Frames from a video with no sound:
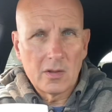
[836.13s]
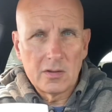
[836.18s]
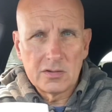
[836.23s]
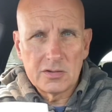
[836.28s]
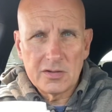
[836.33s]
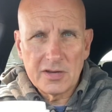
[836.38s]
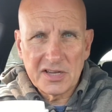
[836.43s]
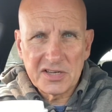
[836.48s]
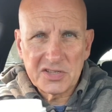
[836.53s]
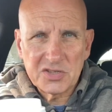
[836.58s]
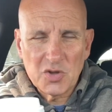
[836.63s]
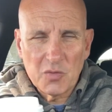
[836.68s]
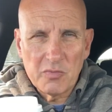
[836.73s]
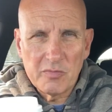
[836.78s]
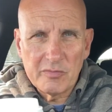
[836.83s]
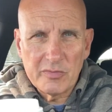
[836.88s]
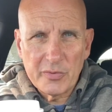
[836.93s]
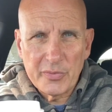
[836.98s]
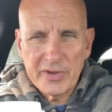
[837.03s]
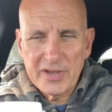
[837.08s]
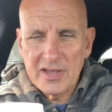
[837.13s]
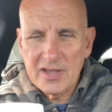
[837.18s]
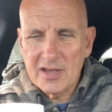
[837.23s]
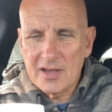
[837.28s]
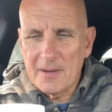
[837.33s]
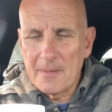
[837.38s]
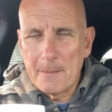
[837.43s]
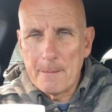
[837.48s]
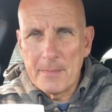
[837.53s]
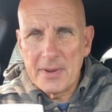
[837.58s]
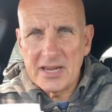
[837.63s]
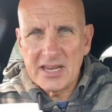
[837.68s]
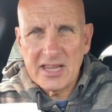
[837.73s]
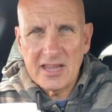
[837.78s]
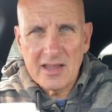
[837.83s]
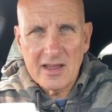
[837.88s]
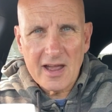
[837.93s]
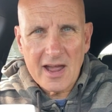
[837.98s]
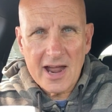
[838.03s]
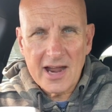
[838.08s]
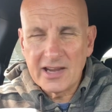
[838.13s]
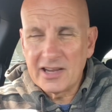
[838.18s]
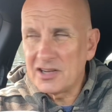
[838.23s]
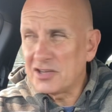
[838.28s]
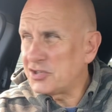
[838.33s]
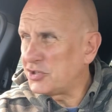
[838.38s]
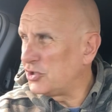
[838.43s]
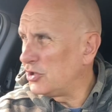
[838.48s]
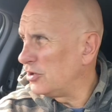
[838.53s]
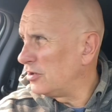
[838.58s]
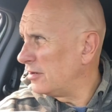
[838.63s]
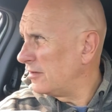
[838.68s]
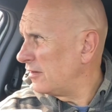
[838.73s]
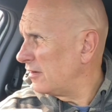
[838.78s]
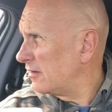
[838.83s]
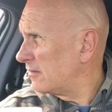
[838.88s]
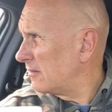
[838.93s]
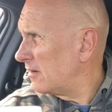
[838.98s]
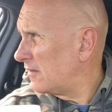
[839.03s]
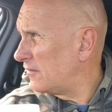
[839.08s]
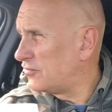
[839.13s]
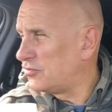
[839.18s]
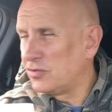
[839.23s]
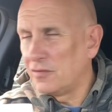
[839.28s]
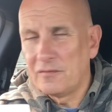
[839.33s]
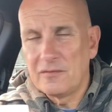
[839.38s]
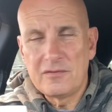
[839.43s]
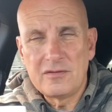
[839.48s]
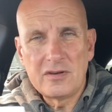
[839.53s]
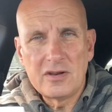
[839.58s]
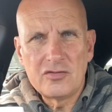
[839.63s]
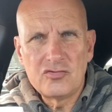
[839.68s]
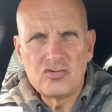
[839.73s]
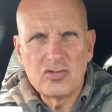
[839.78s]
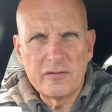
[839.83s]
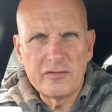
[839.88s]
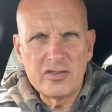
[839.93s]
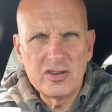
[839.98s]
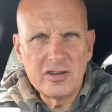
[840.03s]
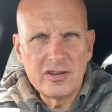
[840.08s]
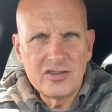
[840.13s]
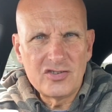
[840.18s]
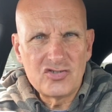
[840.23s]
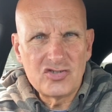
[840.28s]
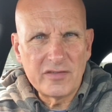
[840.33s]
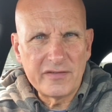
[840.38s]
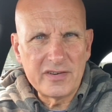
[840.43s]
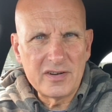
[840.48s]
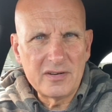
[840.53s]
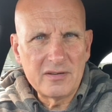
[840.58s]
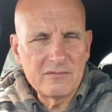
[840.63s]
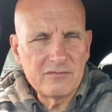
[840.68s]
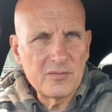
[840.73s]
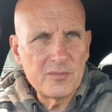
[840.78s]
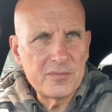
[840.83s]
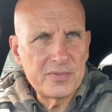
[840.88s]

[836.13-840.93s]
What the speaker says: So next stop on my wee mini Angus tour. I've driven from